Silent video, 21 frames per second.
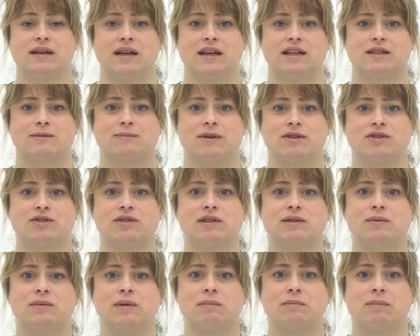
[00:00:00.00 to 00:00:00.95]

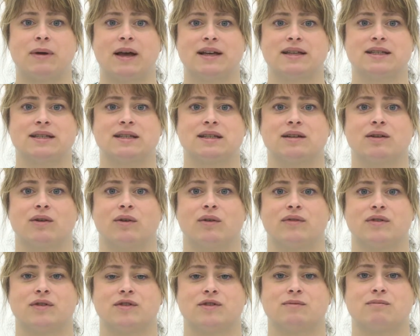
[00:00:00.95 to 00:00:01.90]
especially when passing
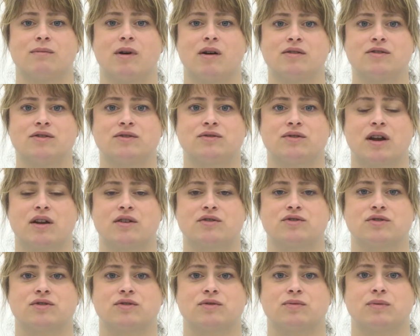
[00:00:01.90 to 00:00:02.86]
over small
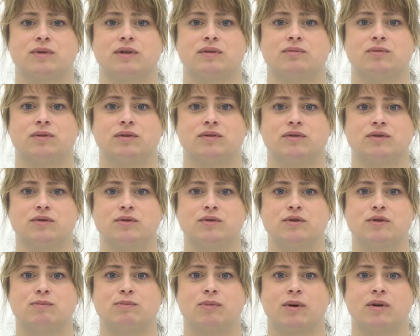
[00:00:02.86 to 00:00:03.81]
structures with
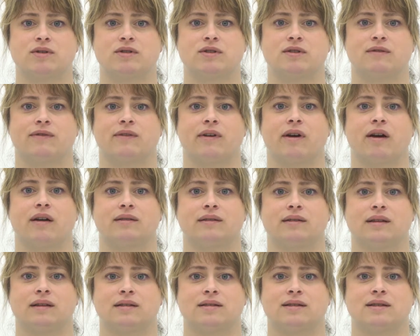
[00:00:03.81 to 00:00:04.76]
reduced points of
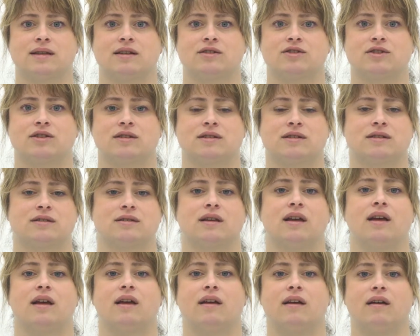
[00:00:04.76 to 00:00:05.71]
contact, such as
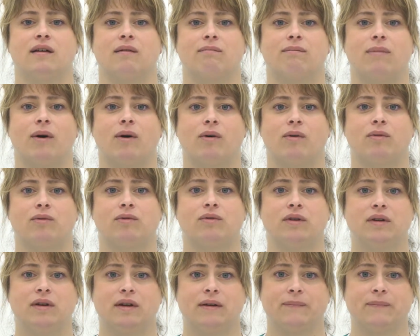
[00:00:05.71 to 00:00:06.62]
bone,